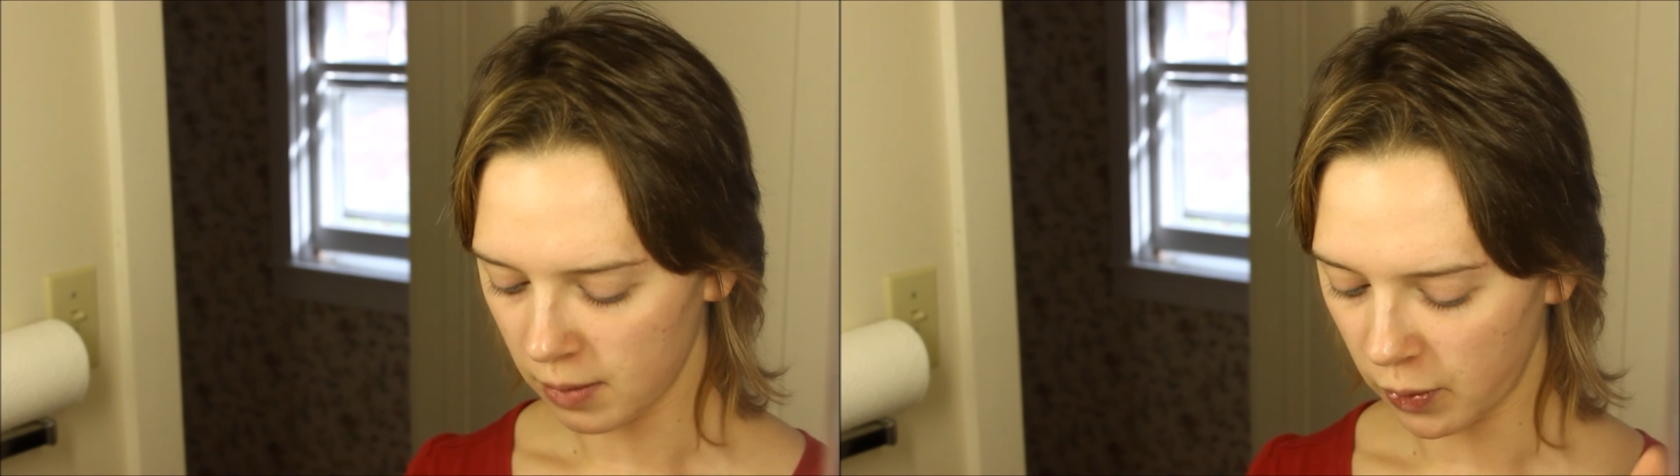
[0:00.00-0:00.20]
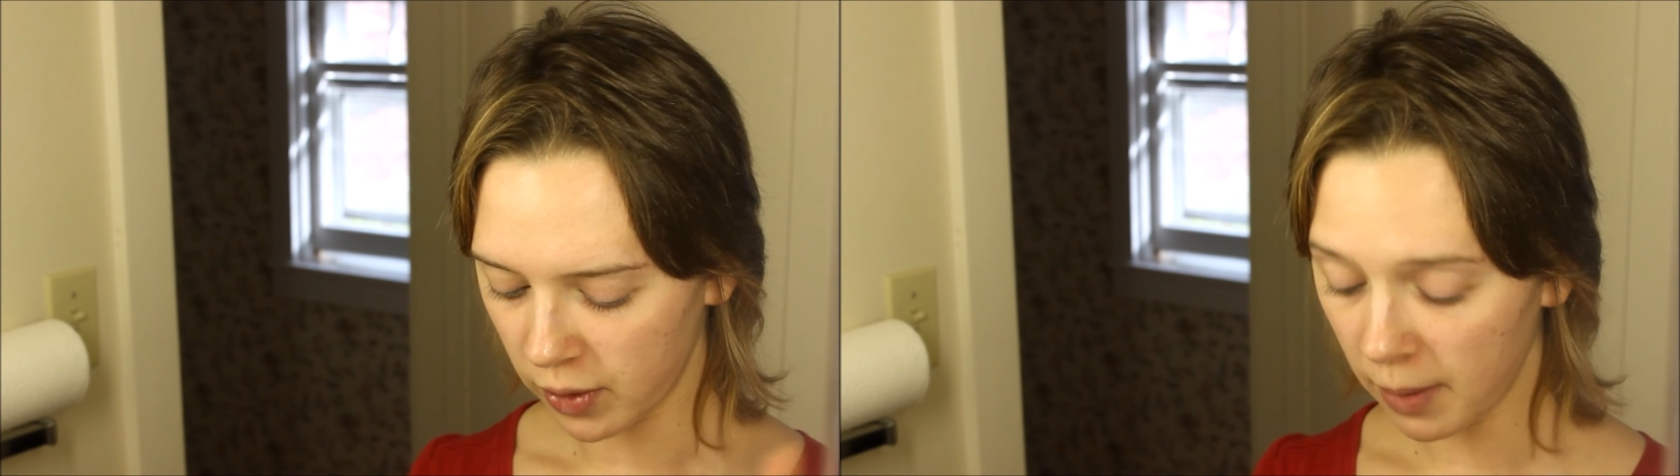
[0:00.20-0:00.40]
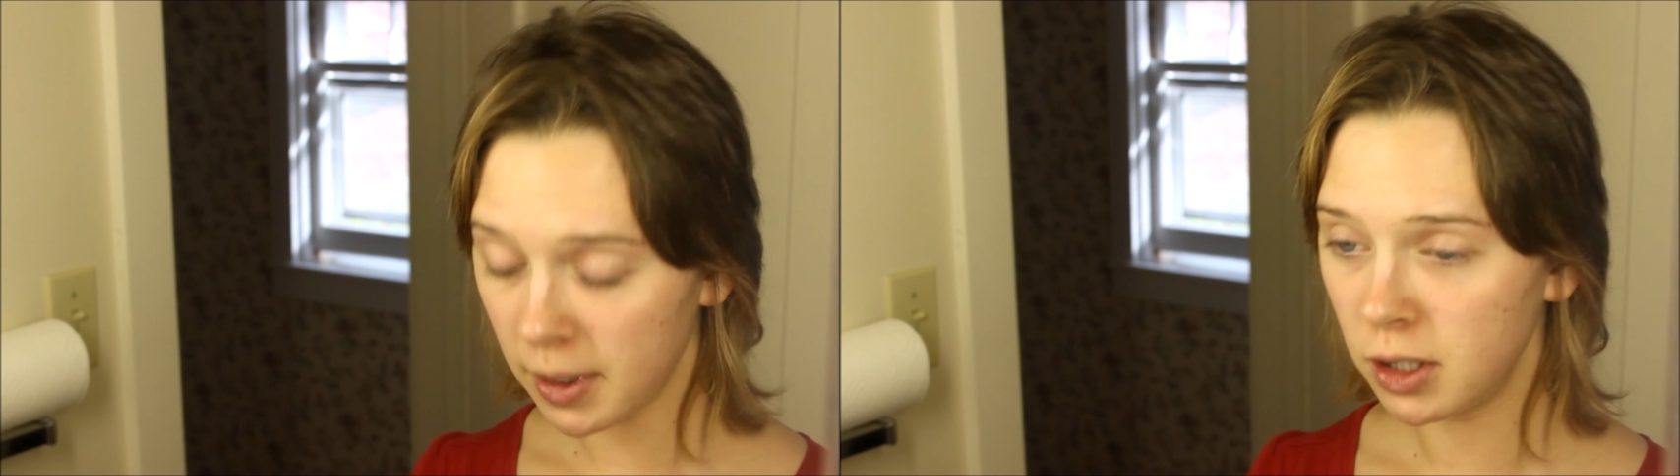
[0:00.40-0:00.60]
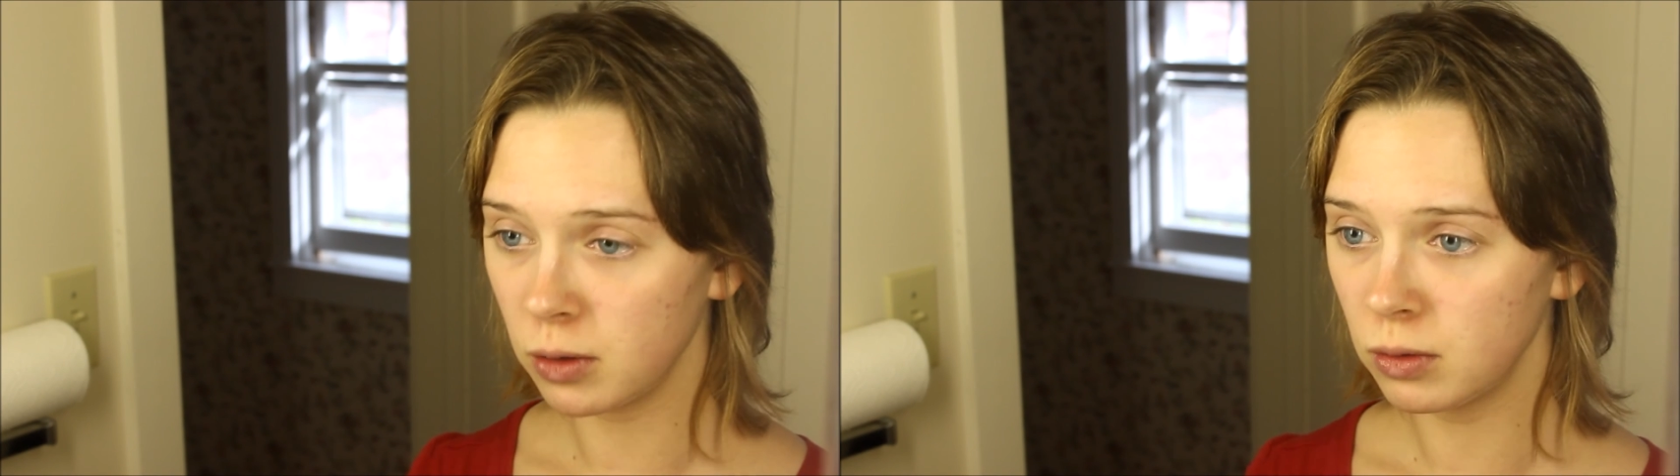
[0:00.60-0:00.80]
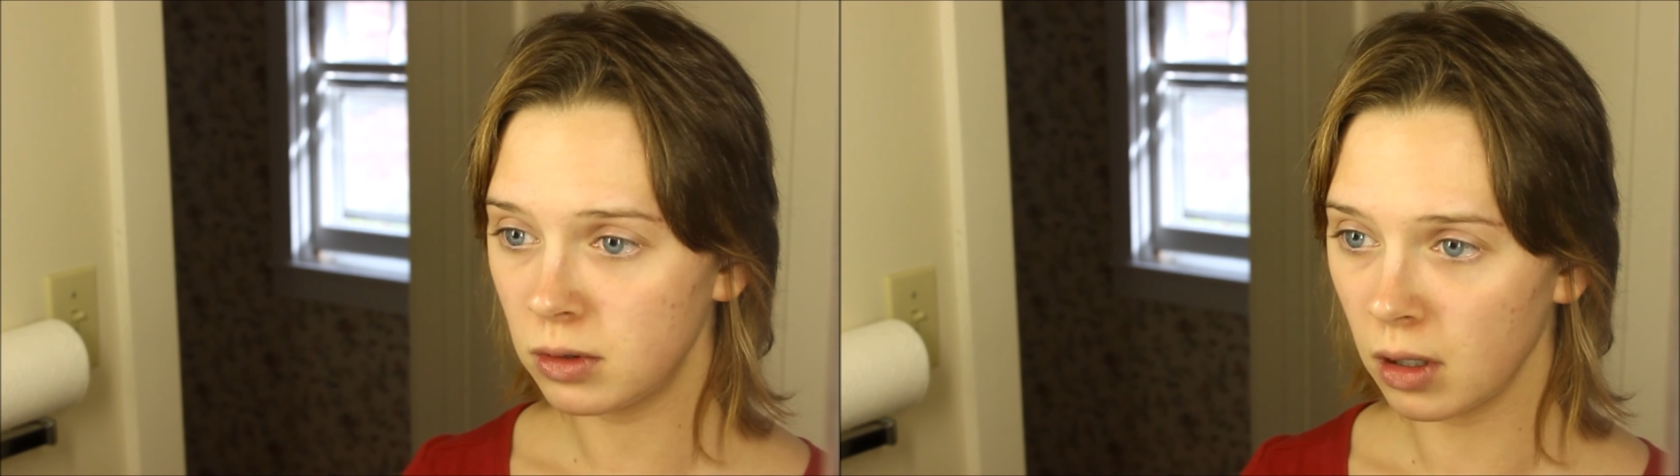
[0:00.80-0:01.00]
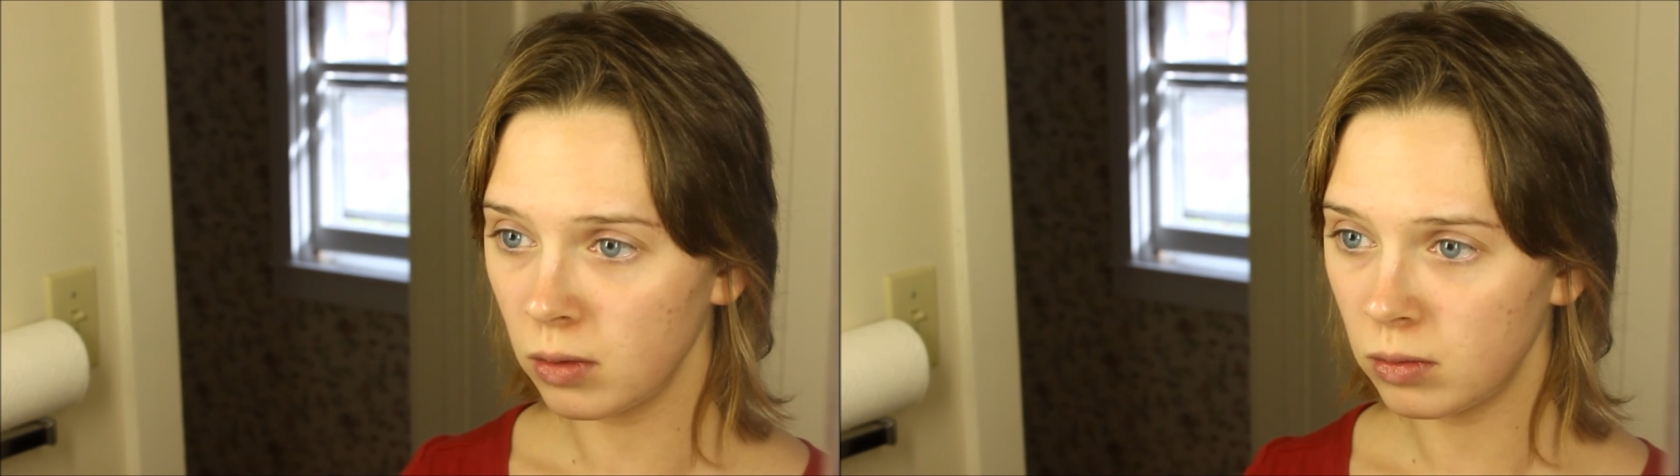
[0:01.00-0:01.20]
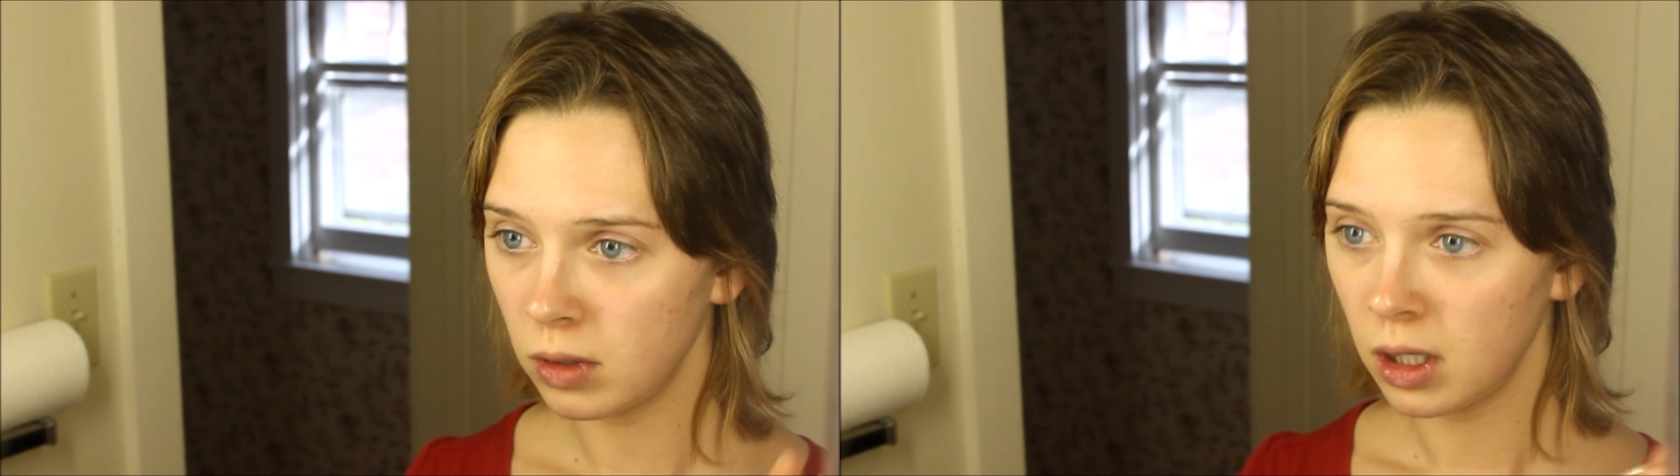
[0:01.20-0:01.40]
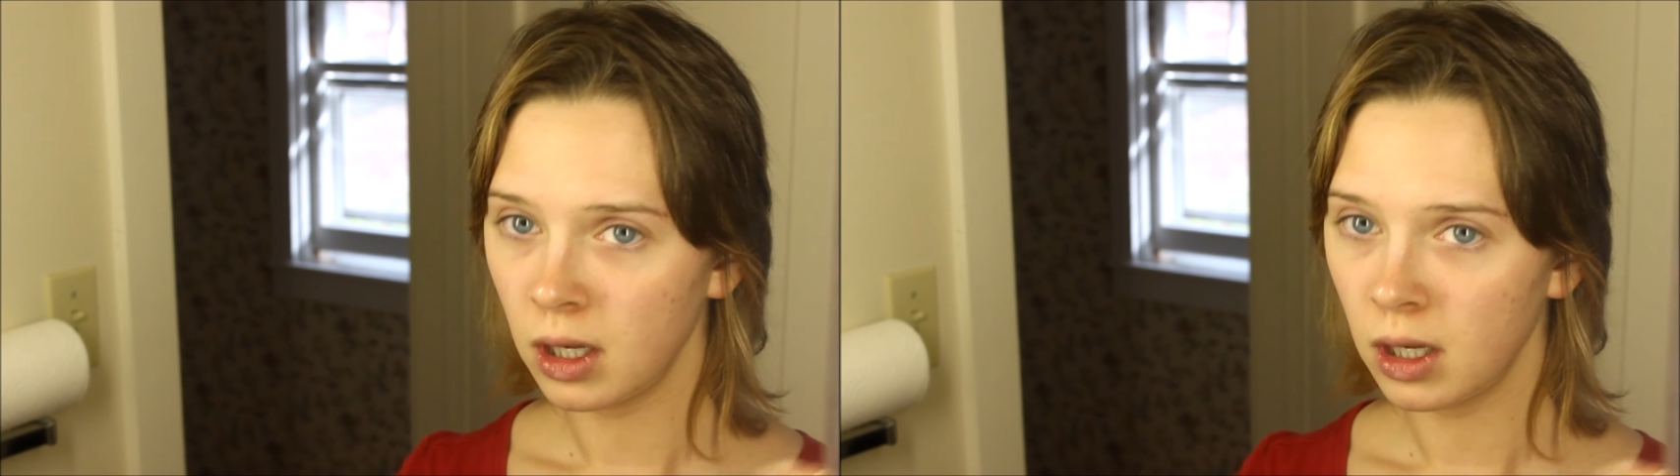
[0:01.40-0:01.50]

What I'm going to use though,